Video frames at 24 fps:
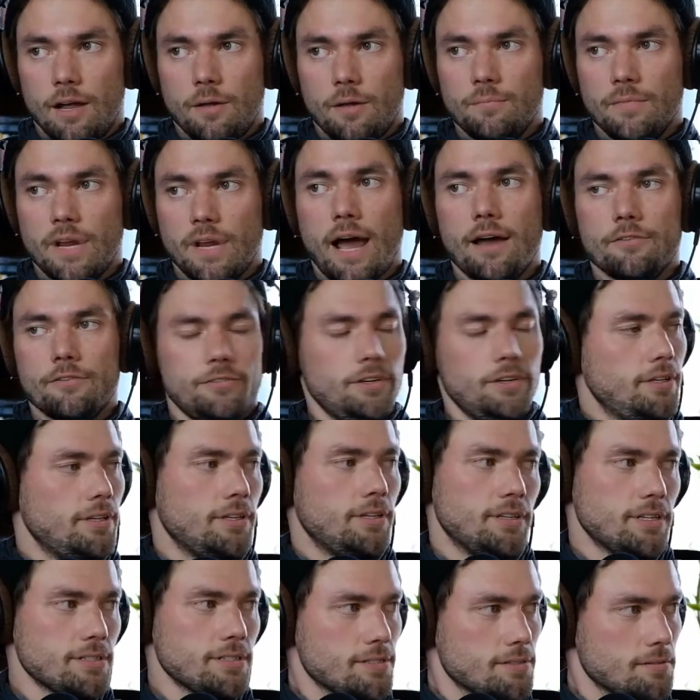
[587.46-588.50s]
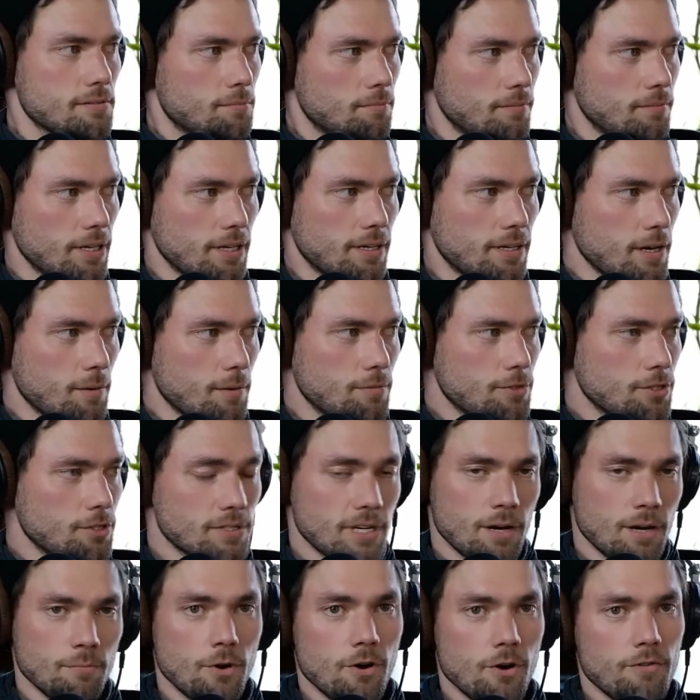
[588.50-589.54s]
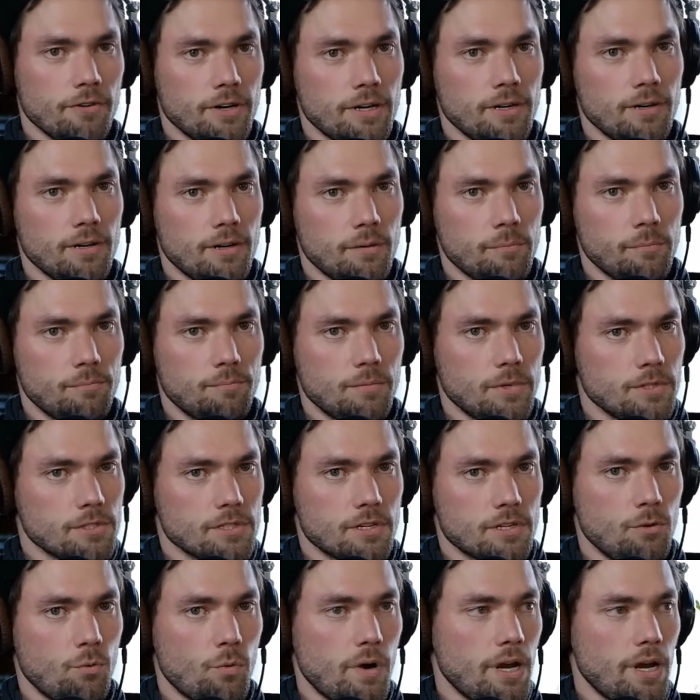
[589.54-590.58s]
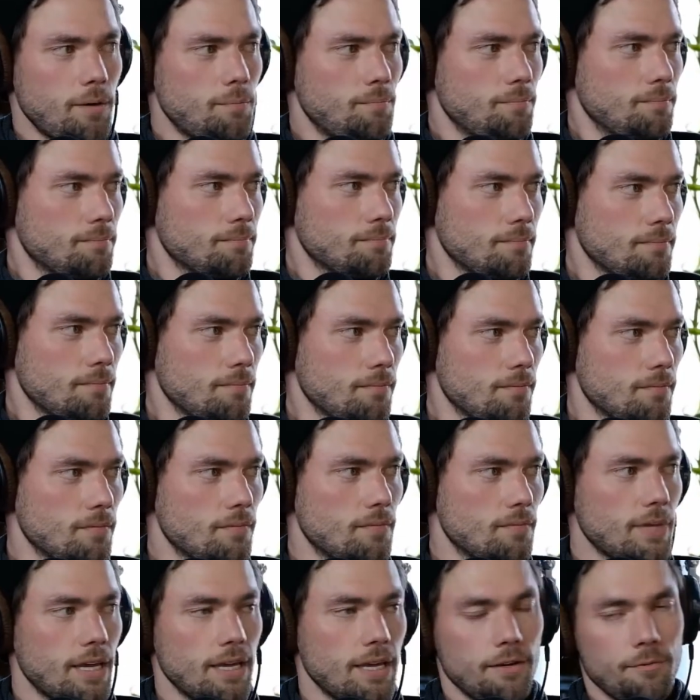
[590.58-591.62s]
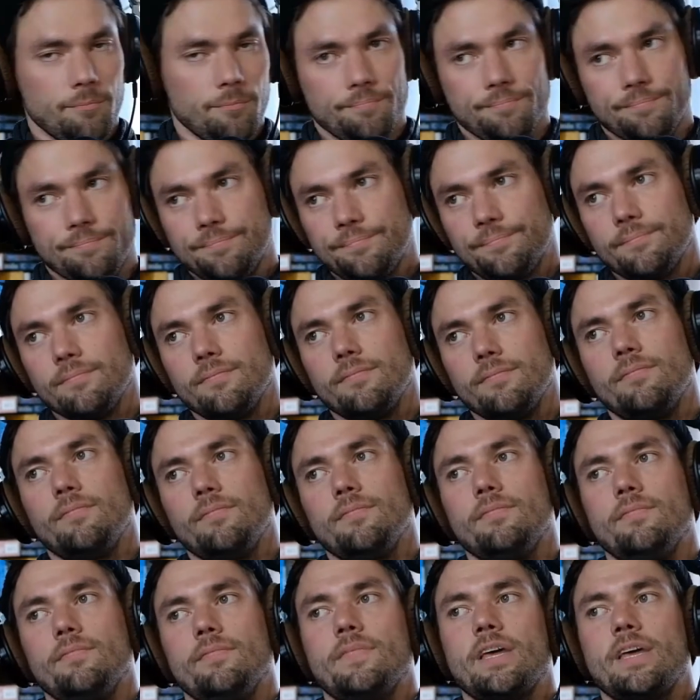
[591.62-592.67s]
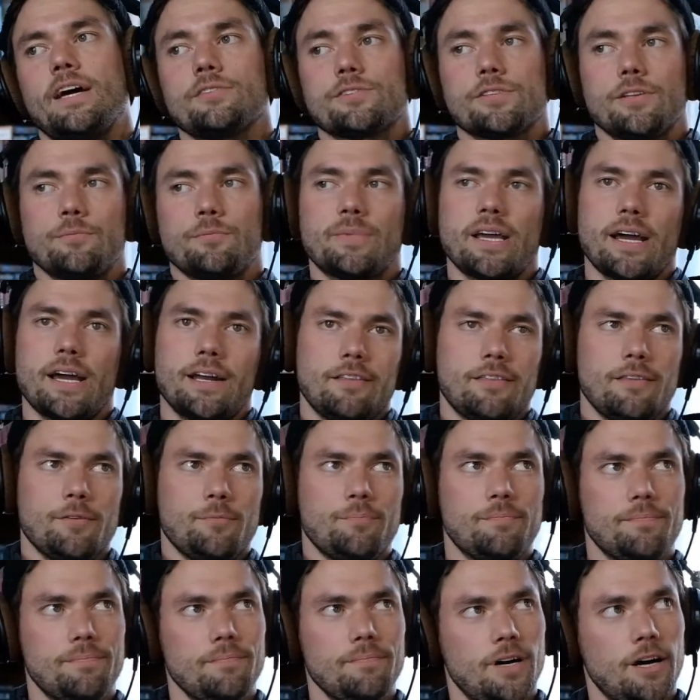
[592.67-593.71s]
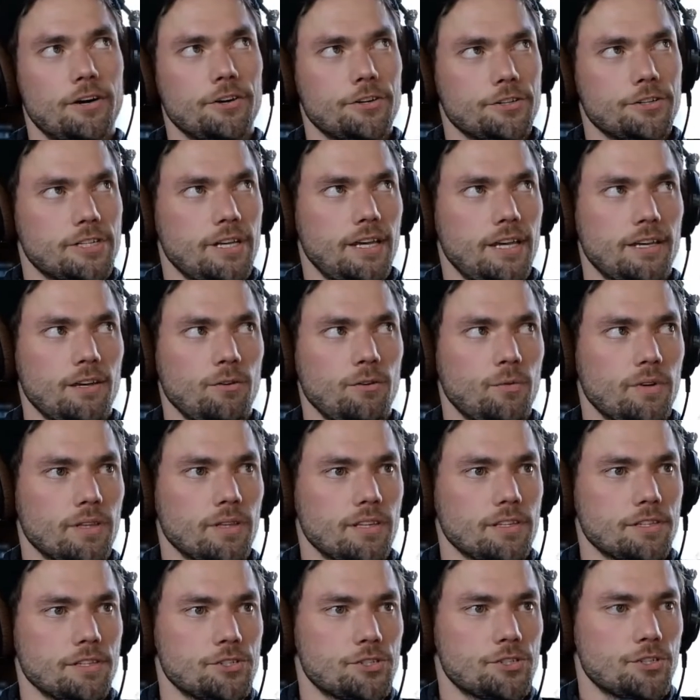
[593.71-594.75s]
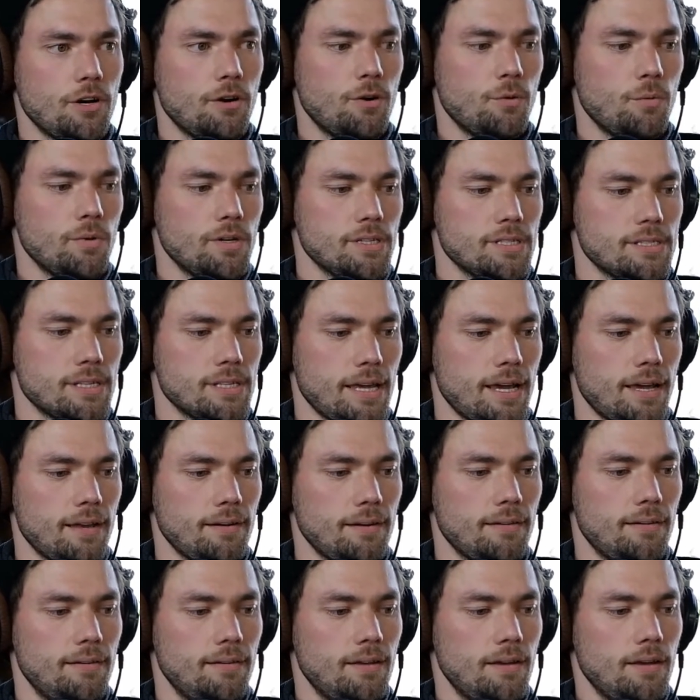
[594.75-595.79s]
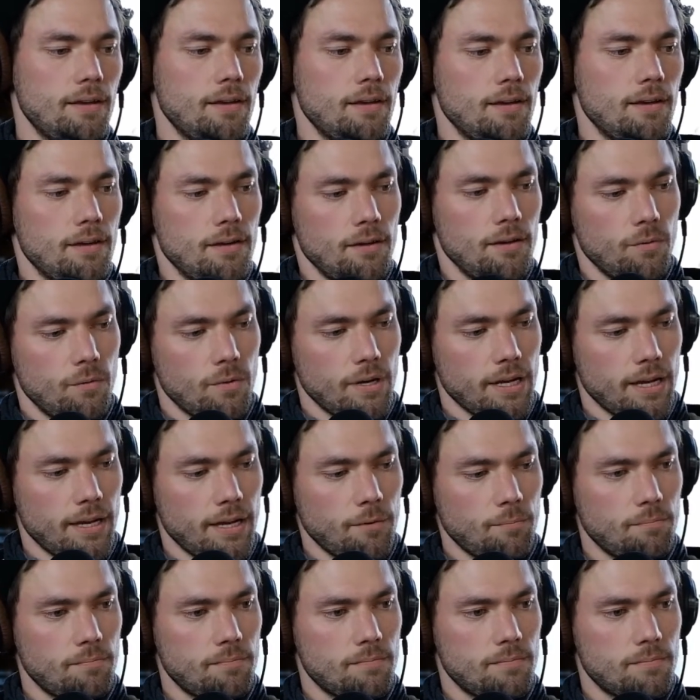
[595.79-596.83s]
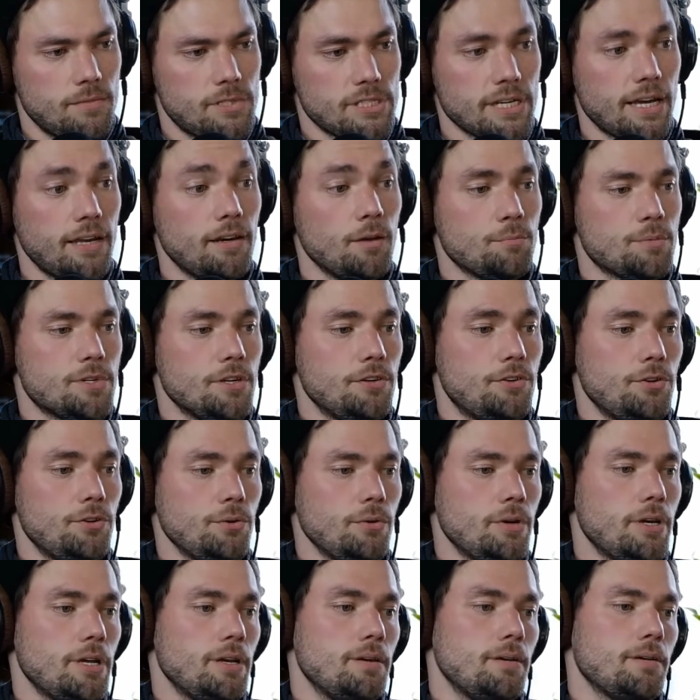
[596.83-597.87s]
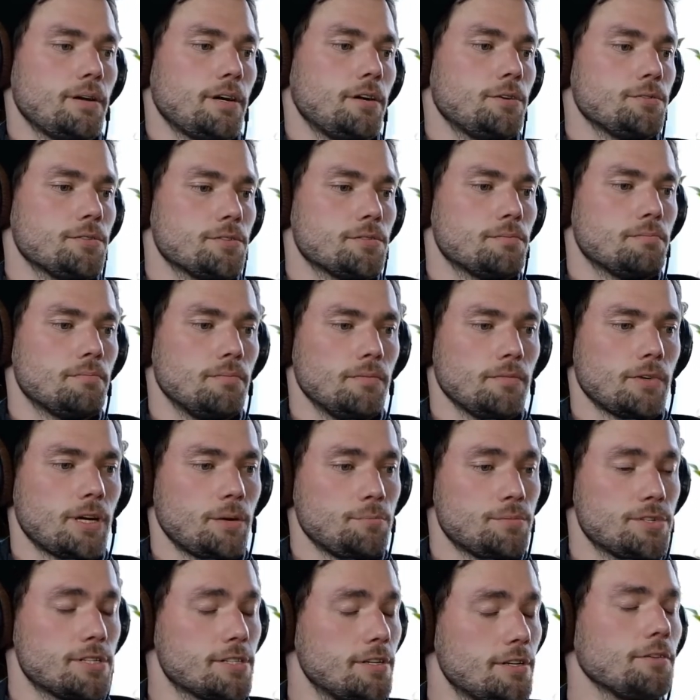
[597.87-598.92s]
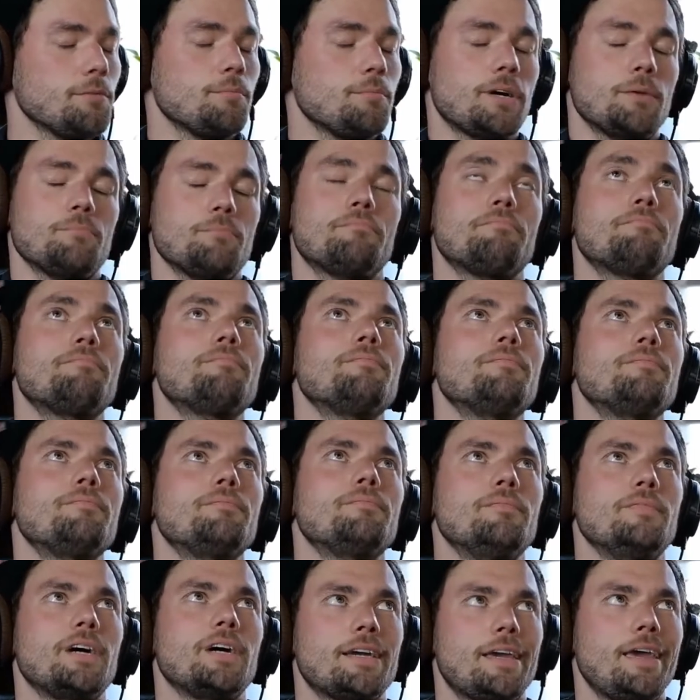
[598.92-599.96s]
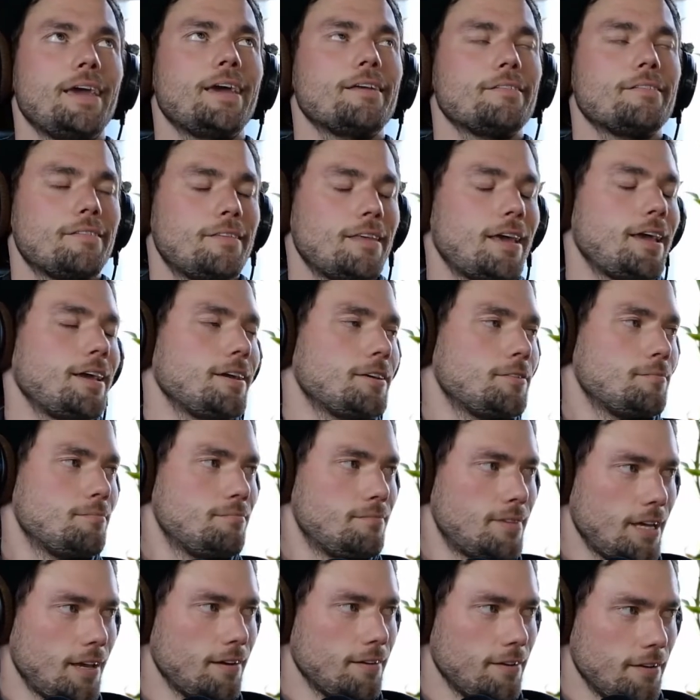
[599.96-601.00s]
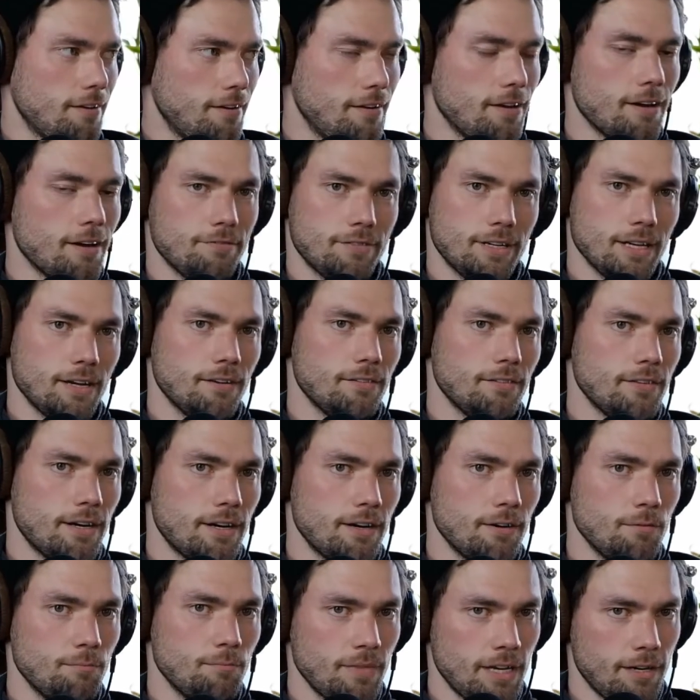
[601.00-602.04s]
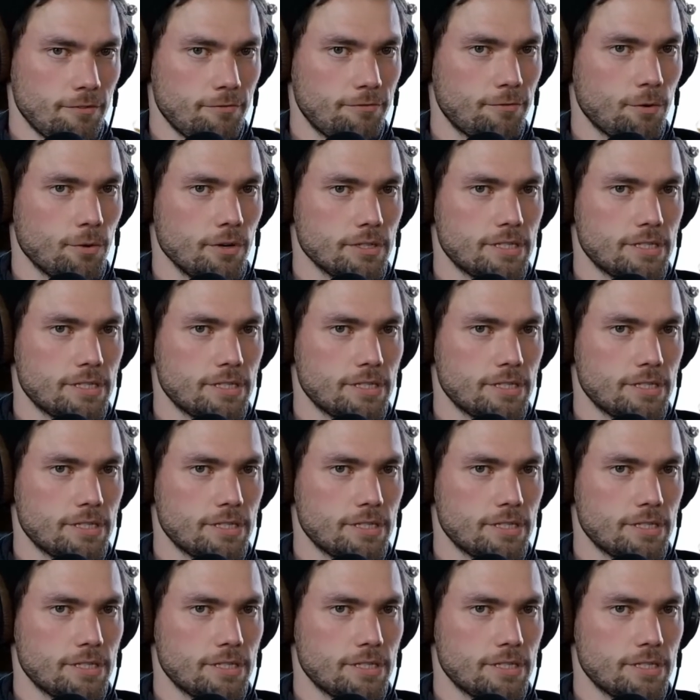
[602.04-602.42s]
I'm not feeling this. Like, I'm over it. I'm just going to wait. And that was kind of the undertaking with this show, was that when I signed up to do it, I can't thank Dana enough down there at